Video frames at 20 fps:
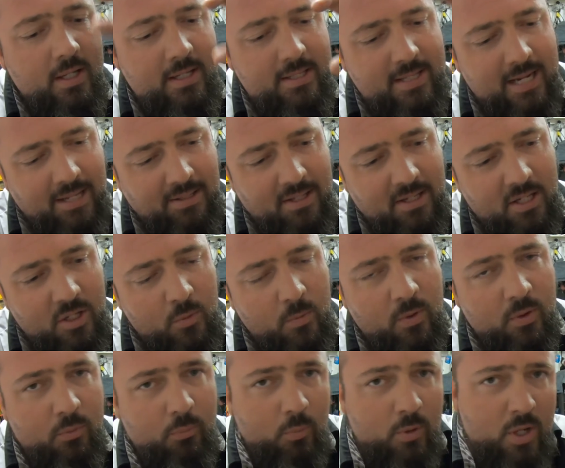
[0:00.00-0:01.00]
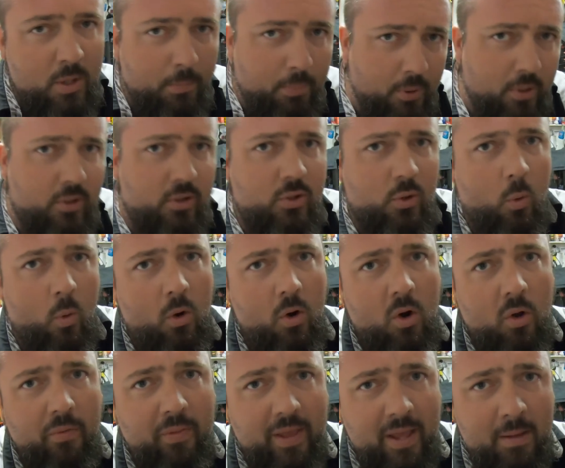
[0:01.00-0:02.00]
It's got to do with when you put
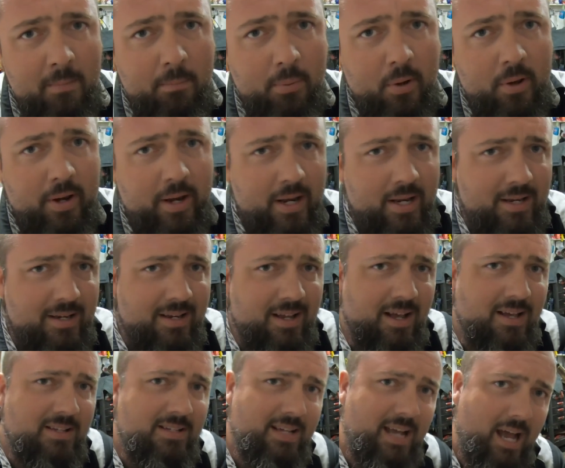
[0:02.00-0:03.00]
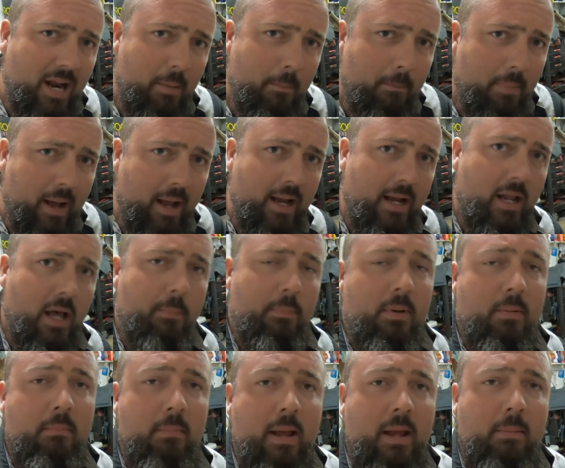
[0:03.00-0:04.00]
torque on the input, it does kind of bind
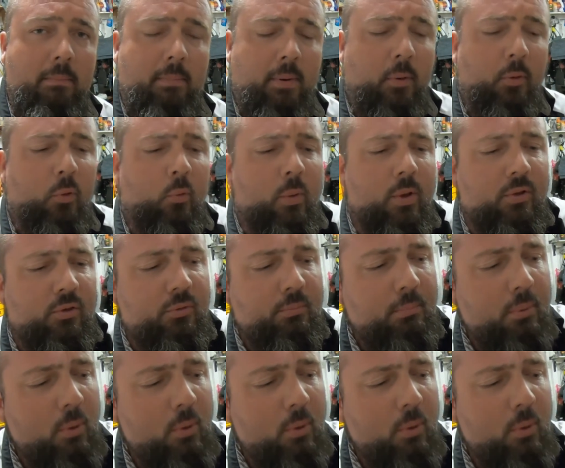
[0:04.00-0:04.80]
up and make both wheels